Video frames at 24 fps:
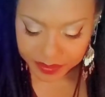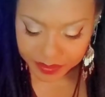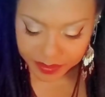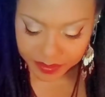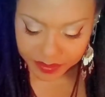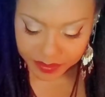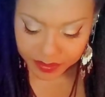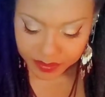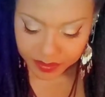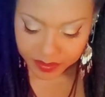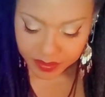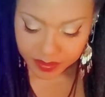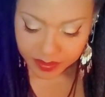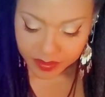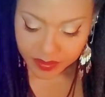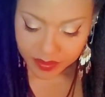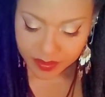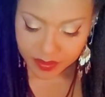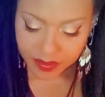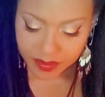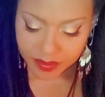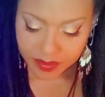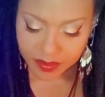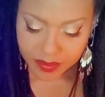
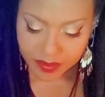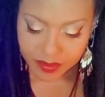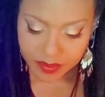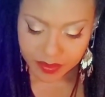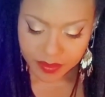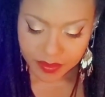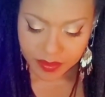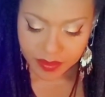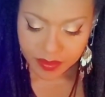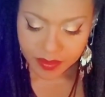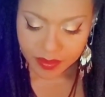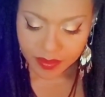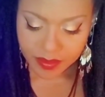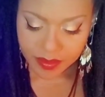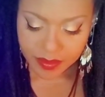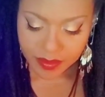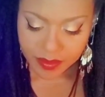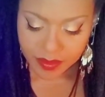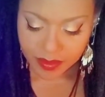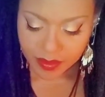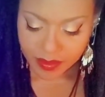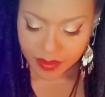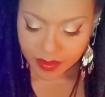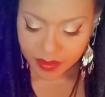
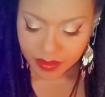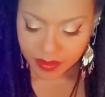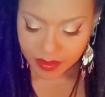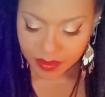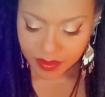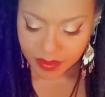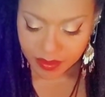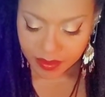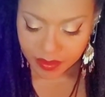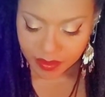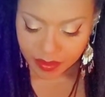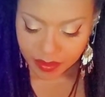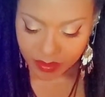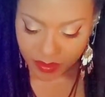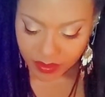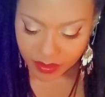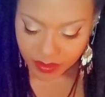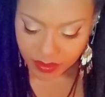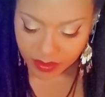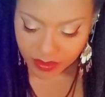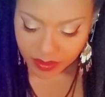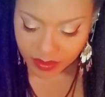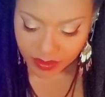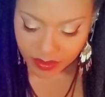
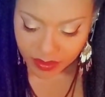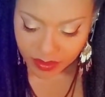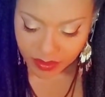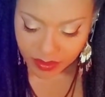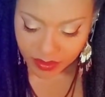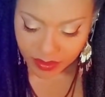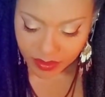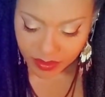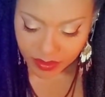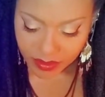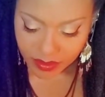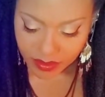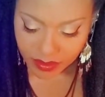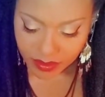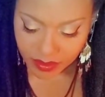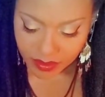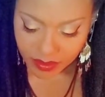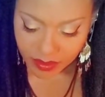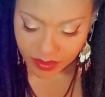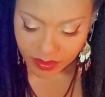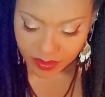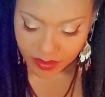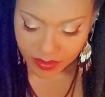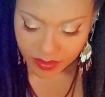
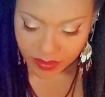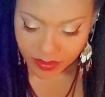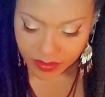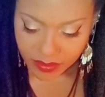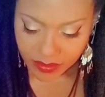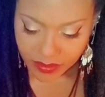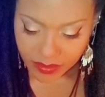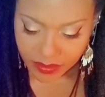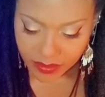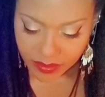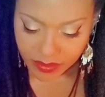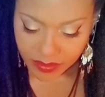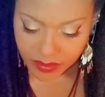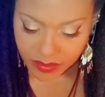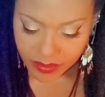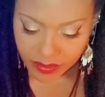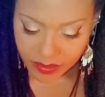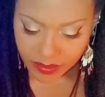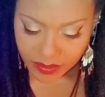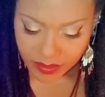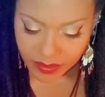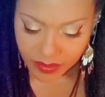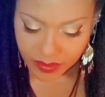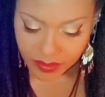
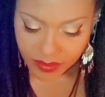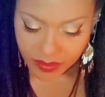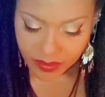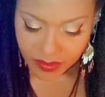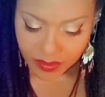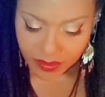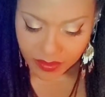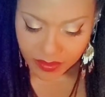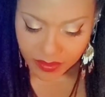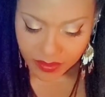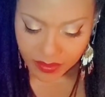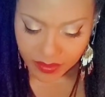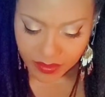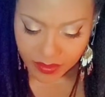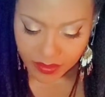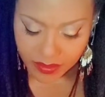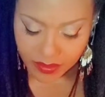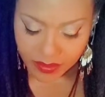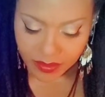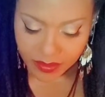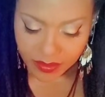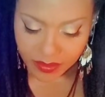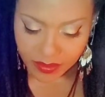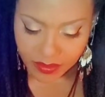
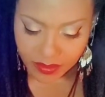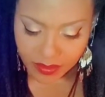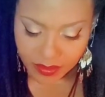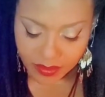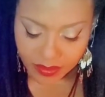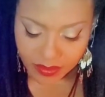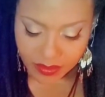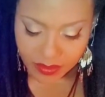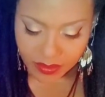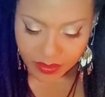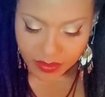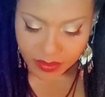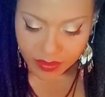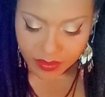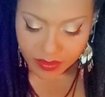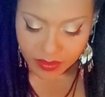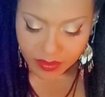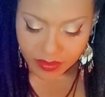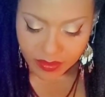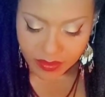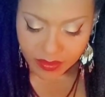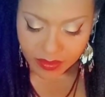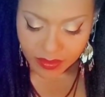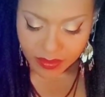
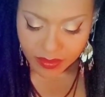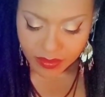No one is speaking in this clip.